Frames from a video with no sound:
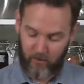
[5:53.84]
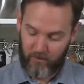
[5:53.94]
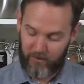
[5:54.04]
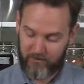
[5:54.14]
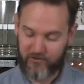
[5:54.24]

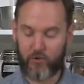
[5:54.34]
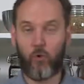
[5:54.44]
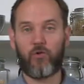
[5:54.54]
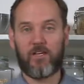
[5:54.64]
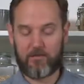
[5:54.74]
we're going to
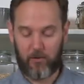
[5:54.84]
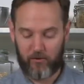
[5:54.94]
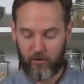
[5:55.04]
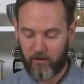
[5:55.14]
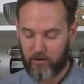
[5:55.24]
score these, but
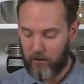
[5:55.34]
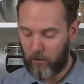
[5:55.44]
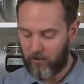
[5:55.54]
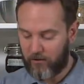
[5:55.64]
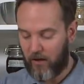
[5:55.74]
we're not going to
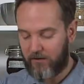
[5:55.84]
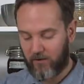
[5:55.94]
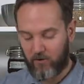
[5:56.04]
pull the knife